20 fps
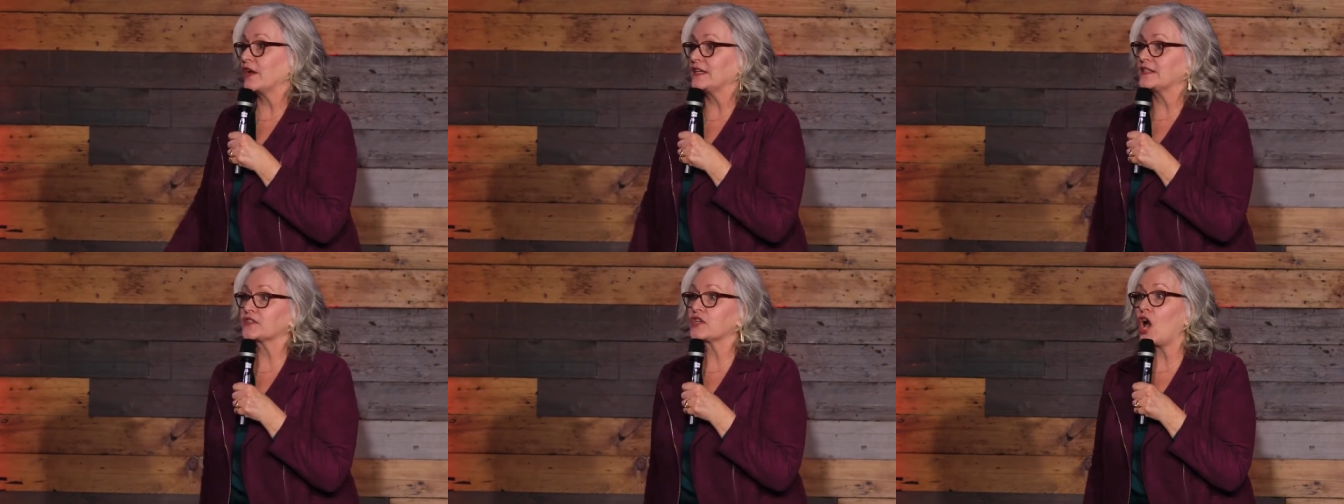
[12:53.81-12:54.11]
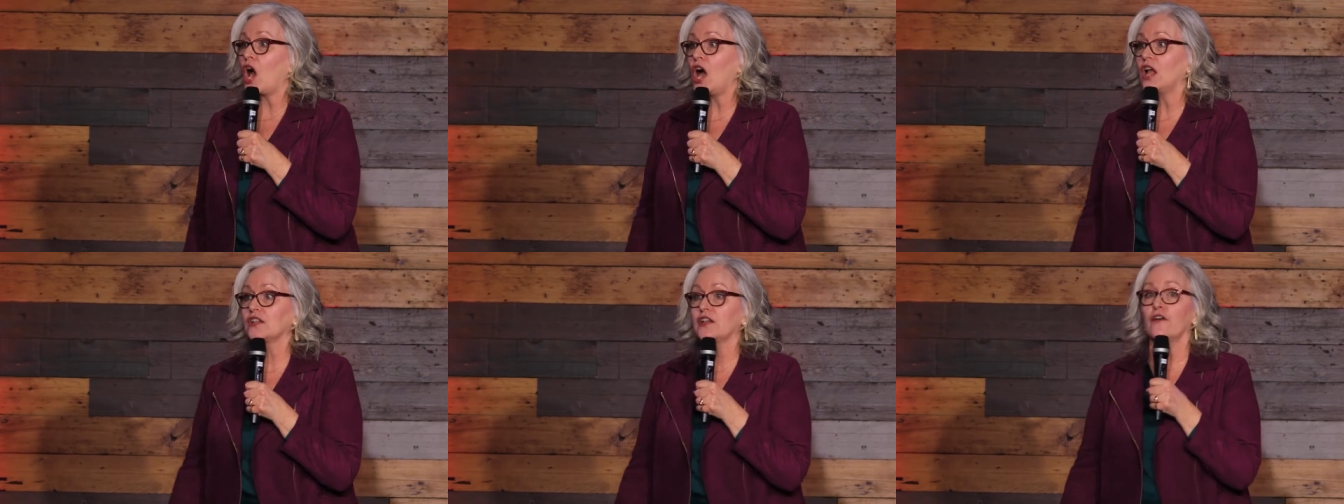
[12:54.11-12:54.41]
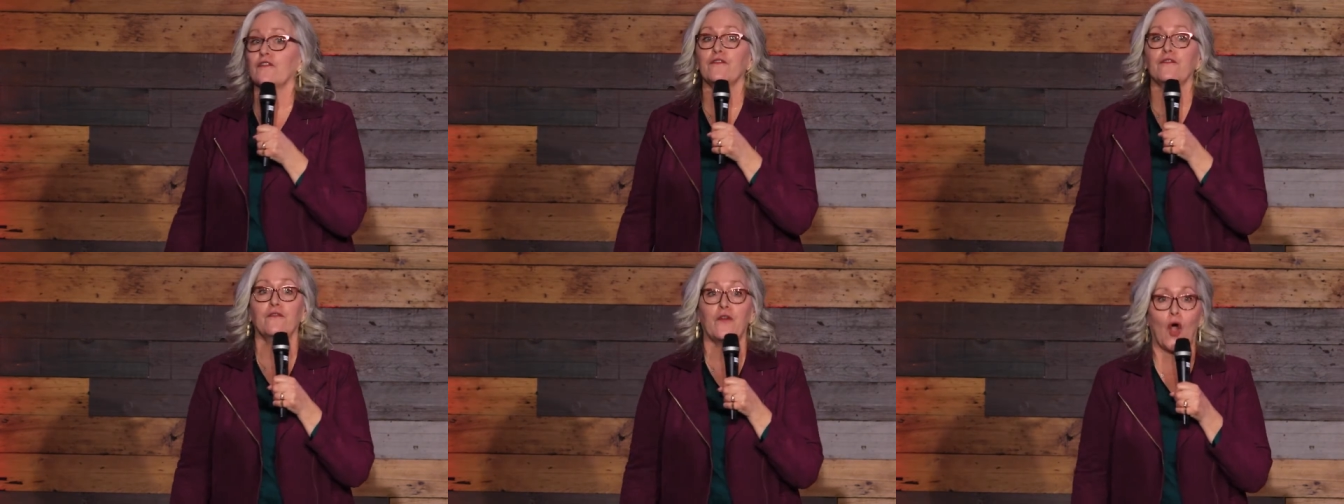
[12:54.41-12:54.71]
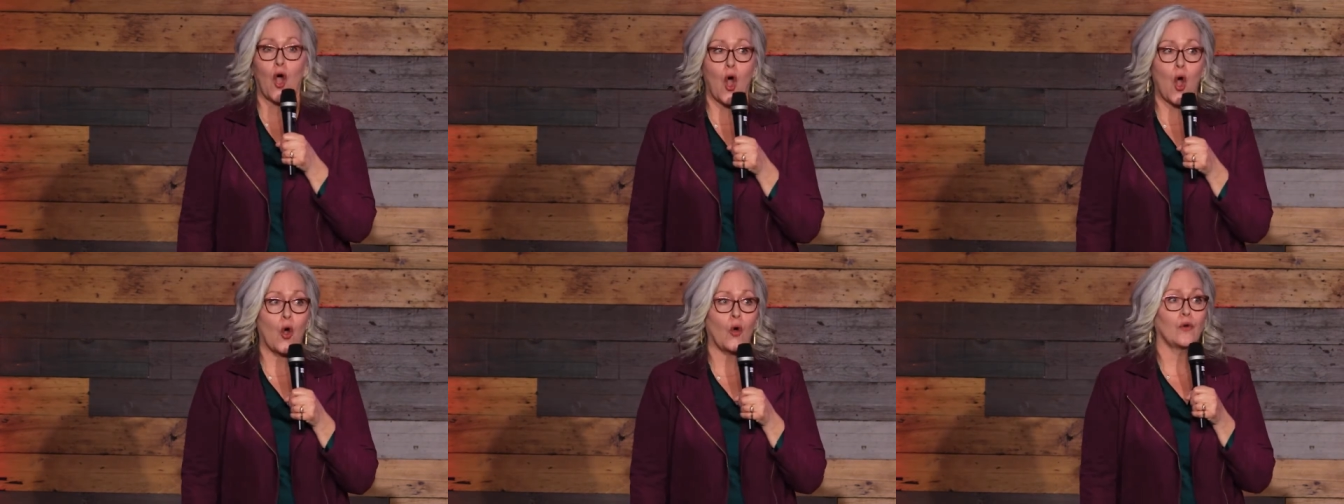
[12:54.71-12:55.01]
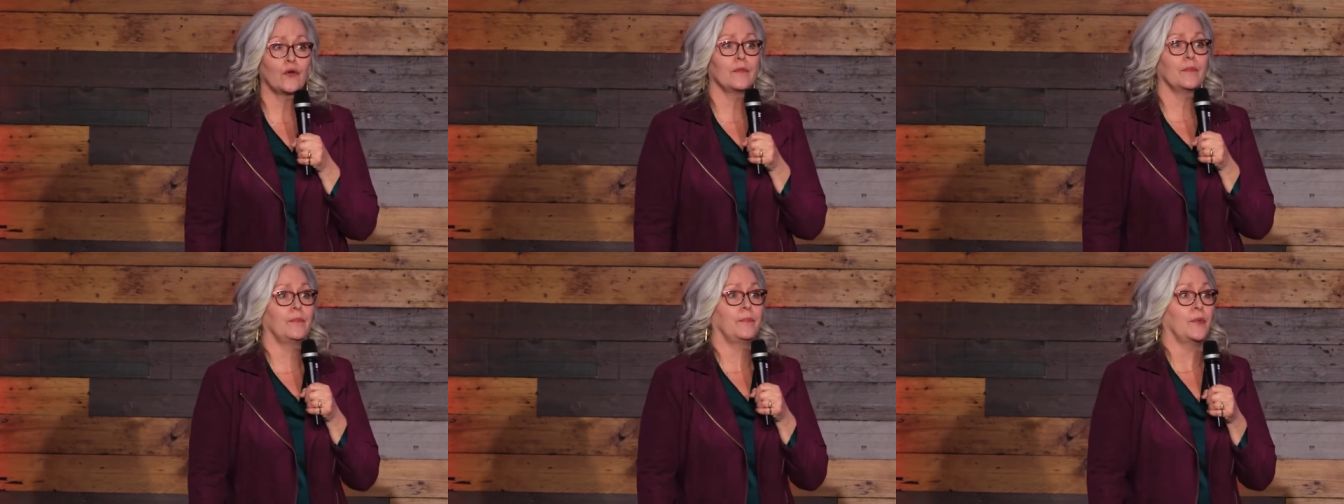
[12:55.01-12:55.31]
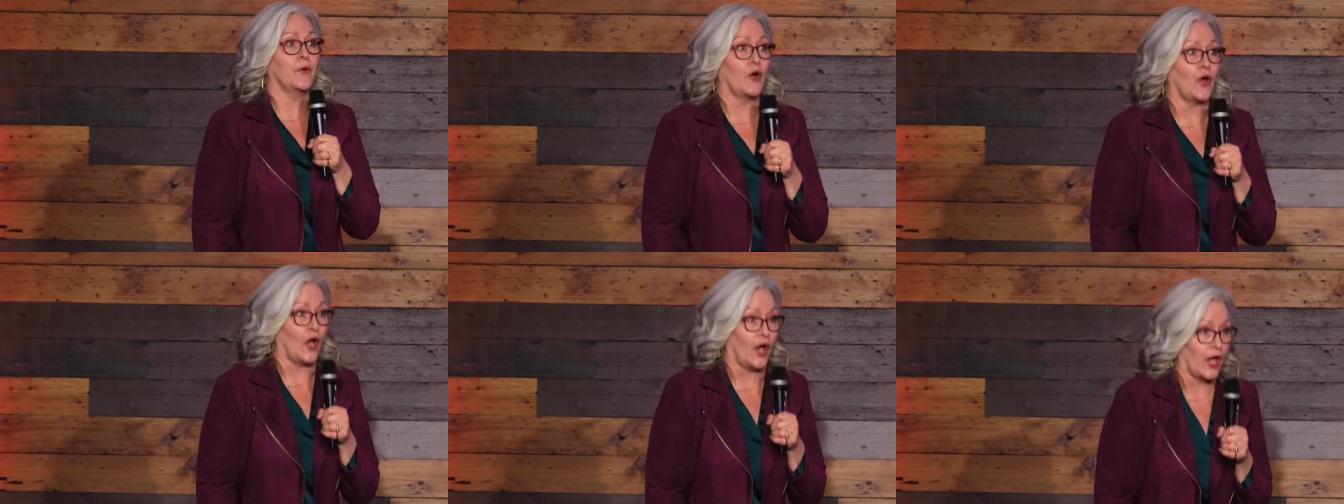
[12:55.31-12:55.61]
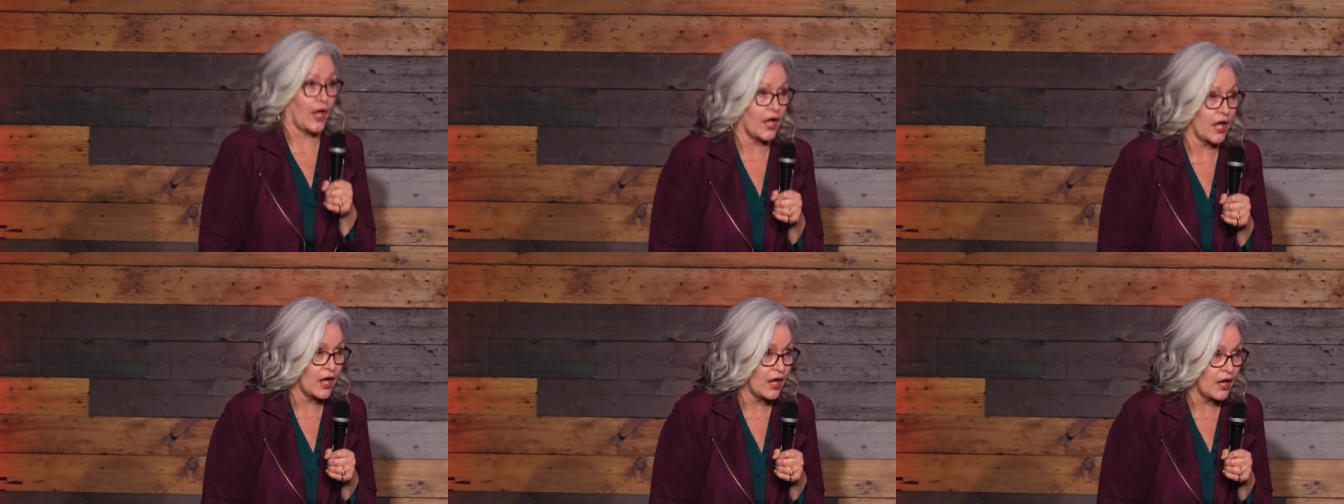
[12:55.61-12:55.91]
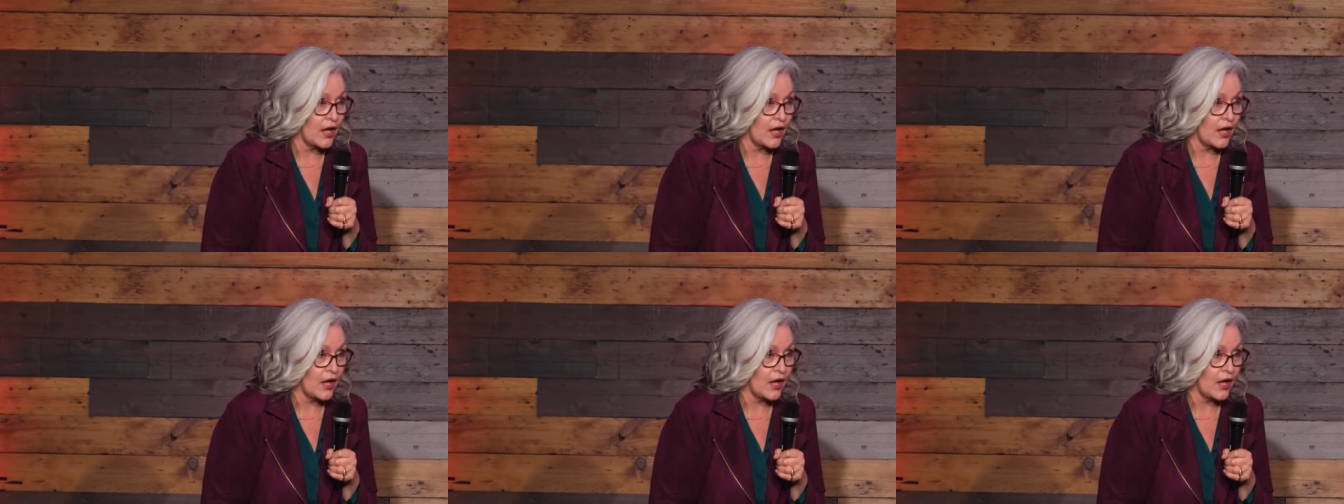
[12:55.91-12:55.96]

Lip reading: It's called a phone book.